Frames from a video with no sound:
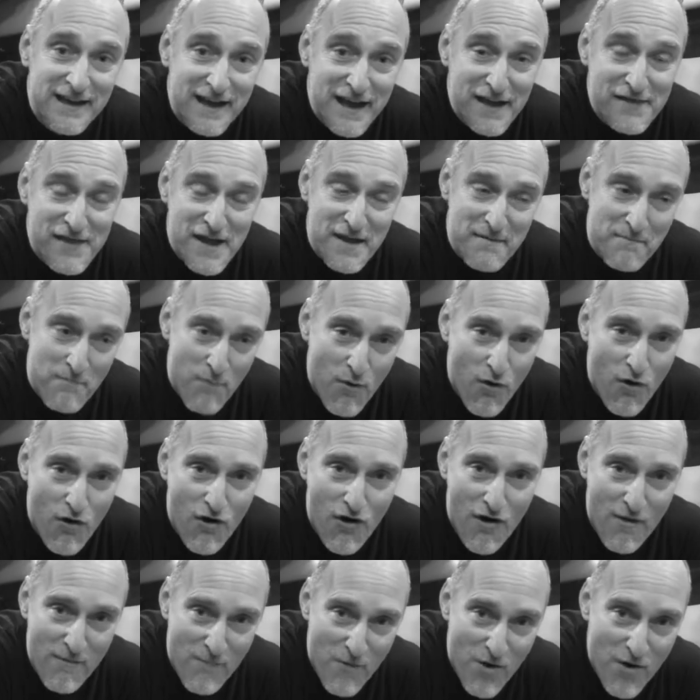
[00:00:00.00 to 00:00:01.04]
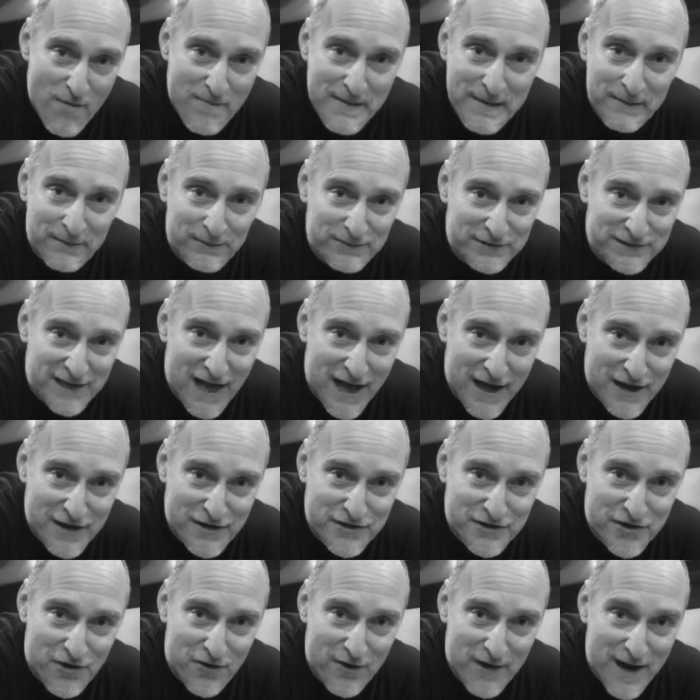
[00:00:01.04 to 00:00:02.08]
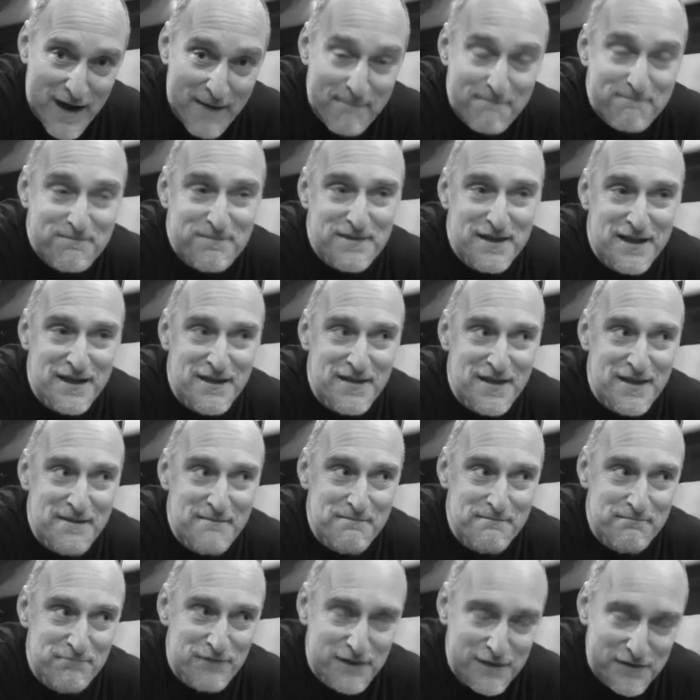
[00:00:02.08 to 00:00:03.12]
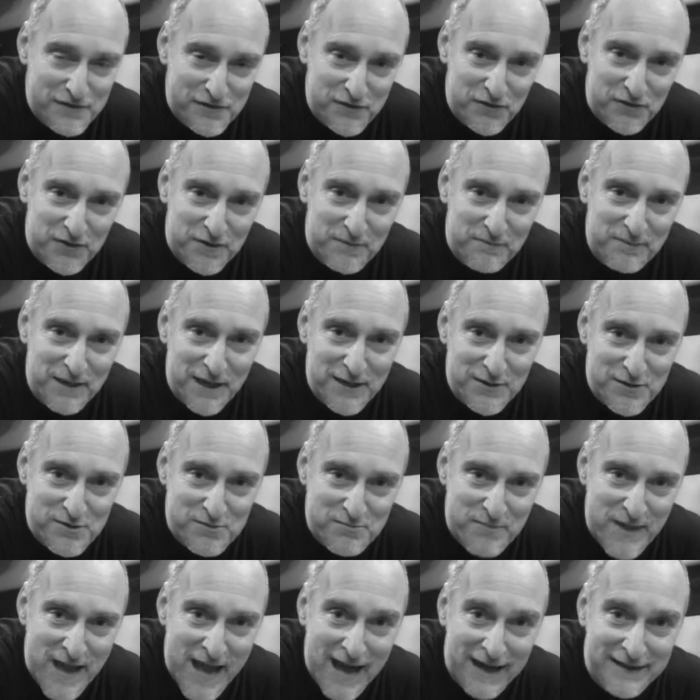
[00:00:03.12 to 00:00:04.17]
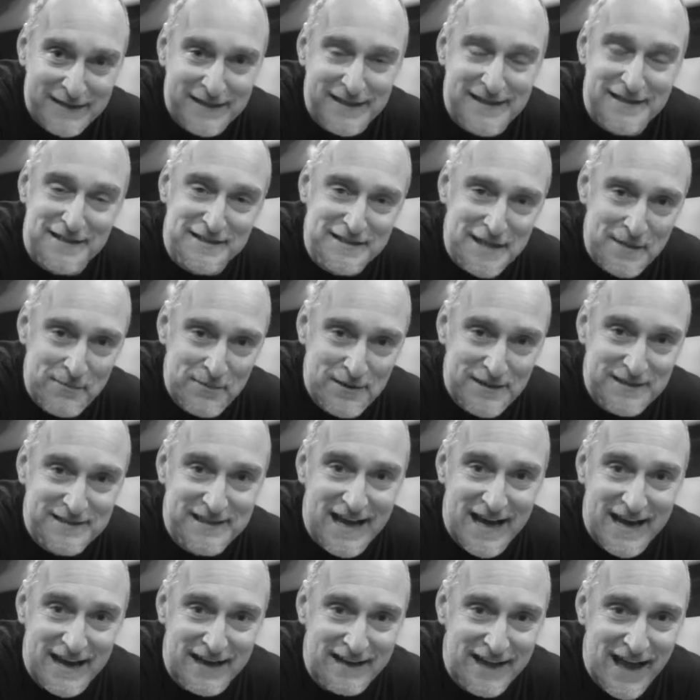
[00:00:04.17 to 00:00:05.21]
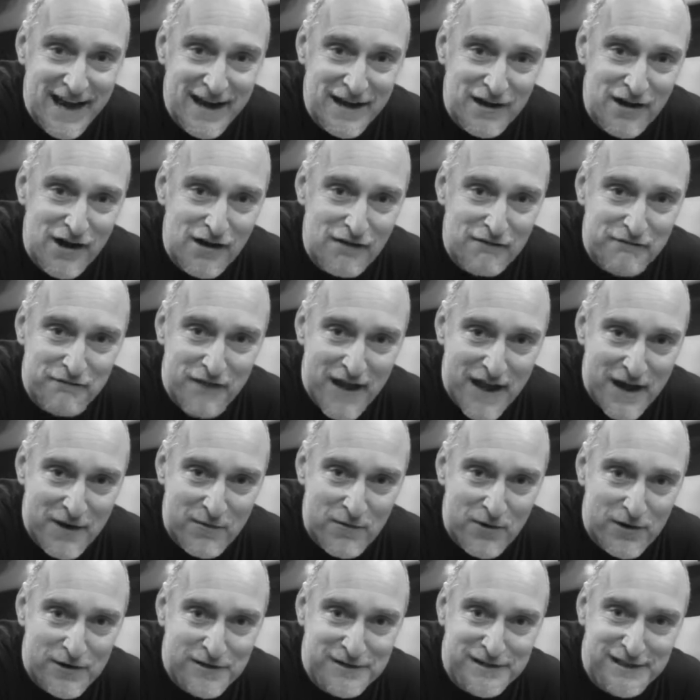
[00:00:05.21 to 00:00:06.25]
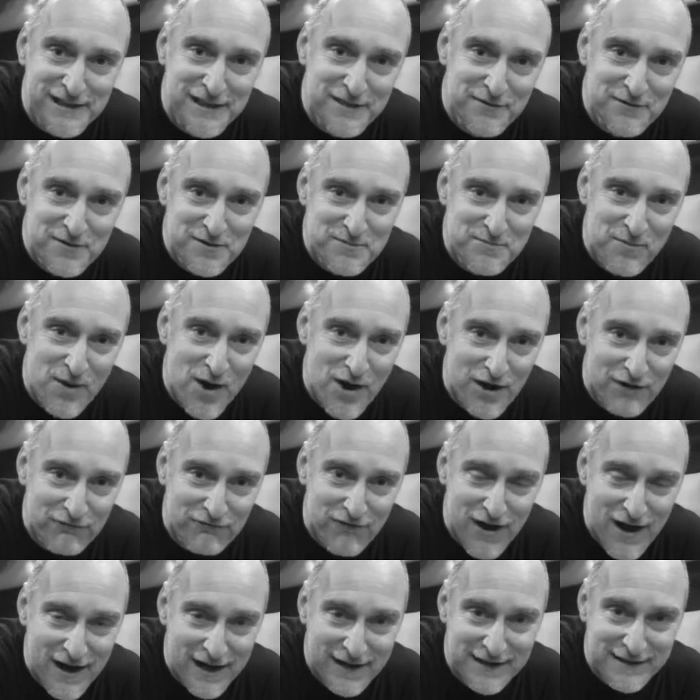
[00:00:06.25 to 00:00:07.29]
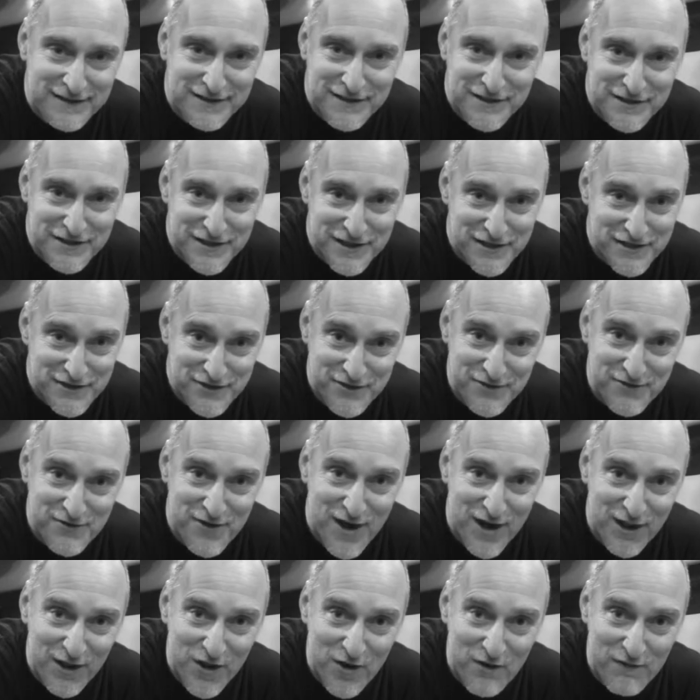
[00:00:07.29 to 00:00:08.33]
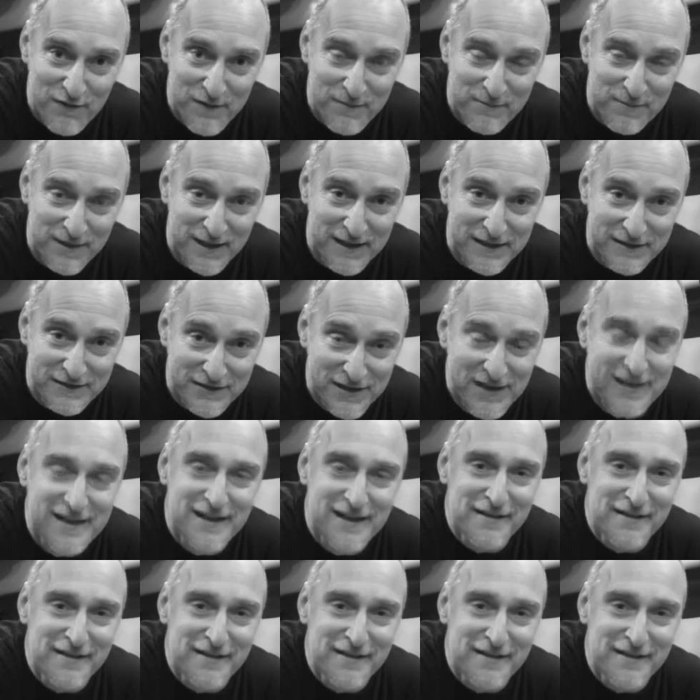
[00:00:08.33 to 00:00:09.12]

And then more and more people started showing up. And then pretty soon the place was packed, and someone started lighting off fireworks, and there was bottle rockets and shit shooting all over the place.